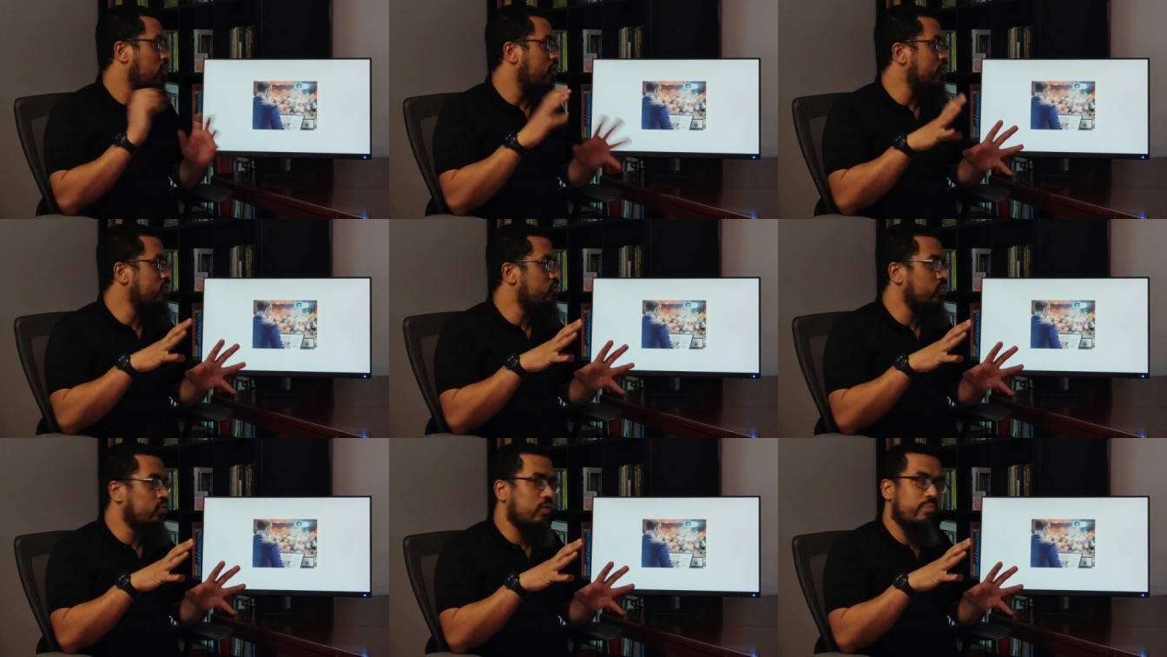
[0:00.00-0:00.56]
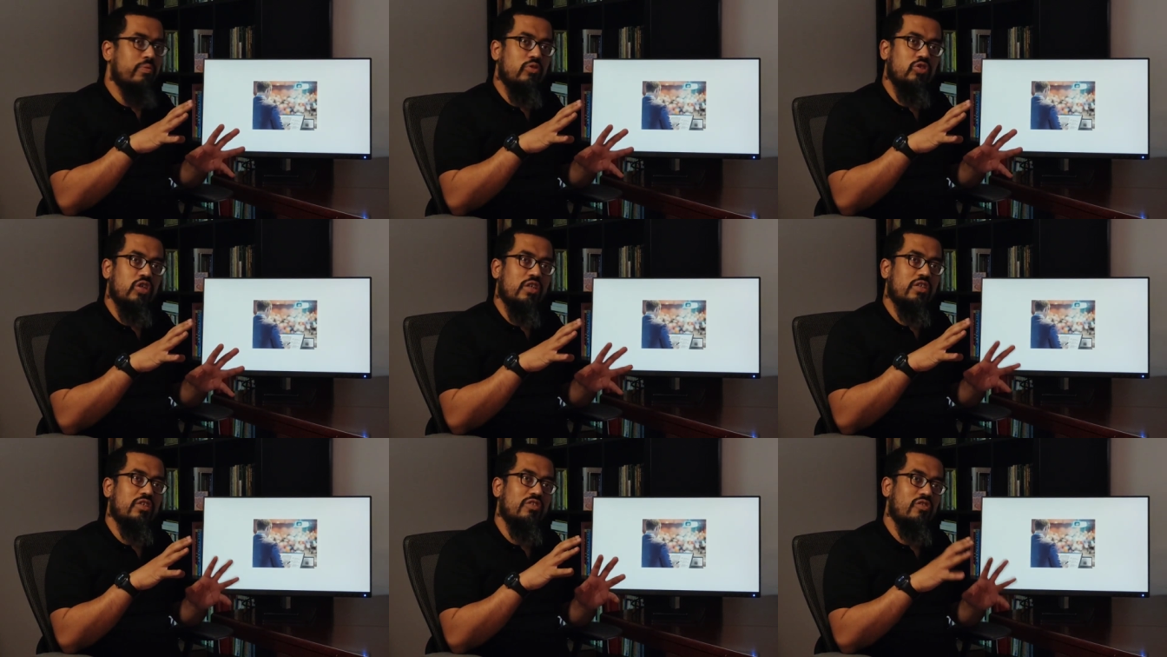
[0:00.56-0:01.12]
onto a
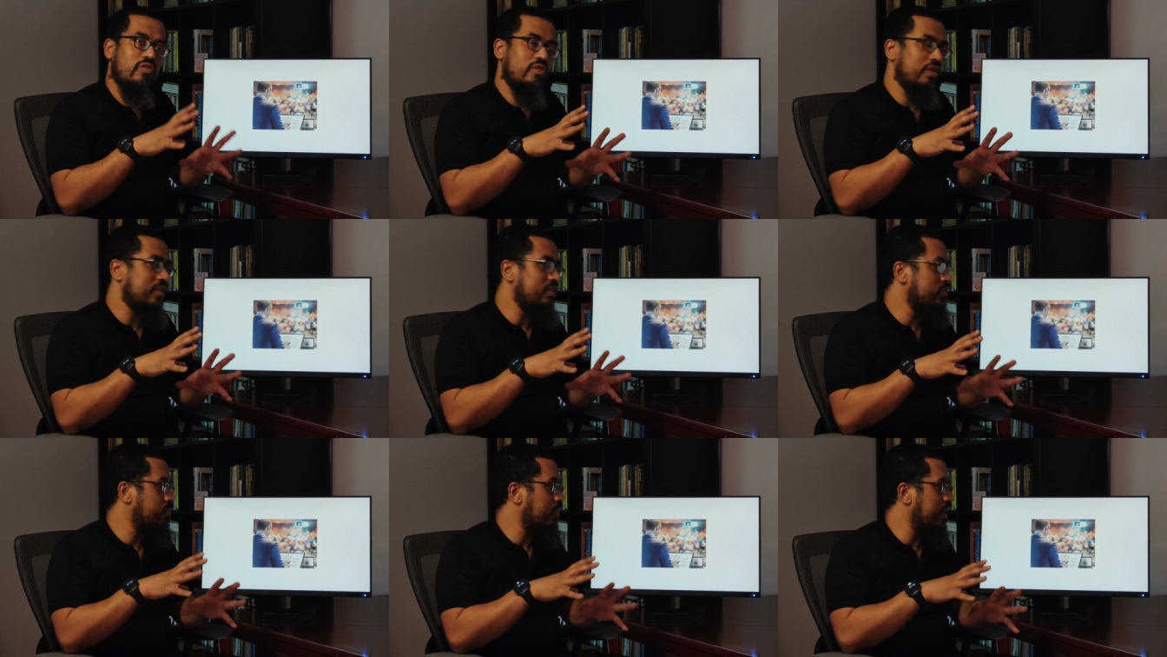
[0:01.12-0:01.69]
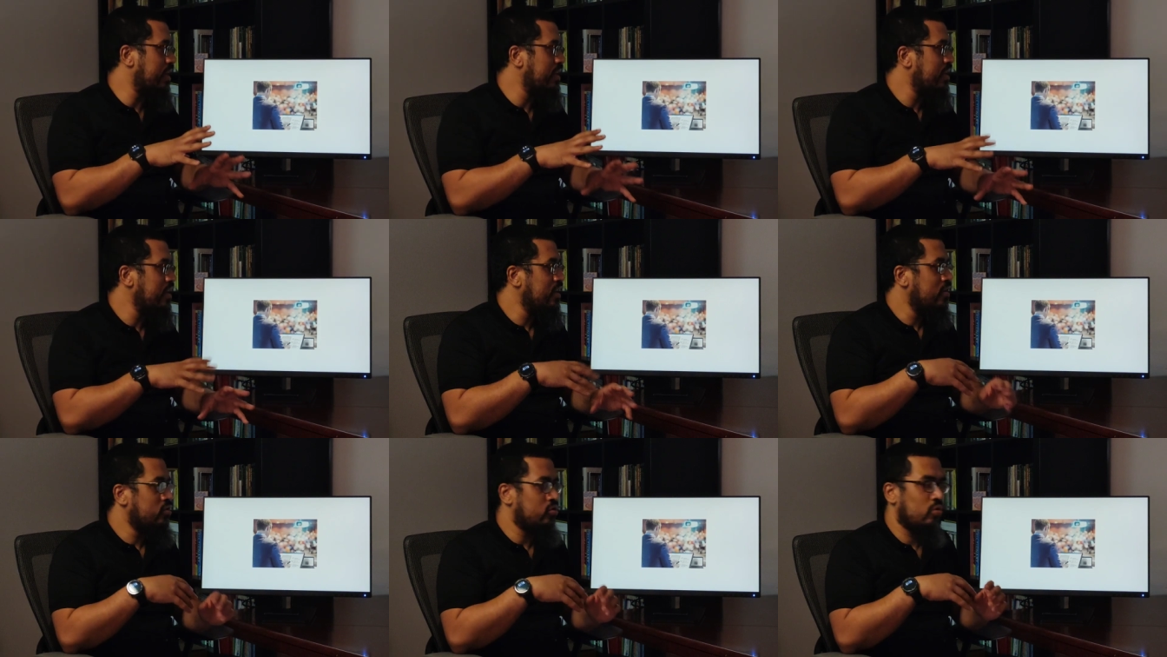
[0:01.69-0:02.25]
projector or a display.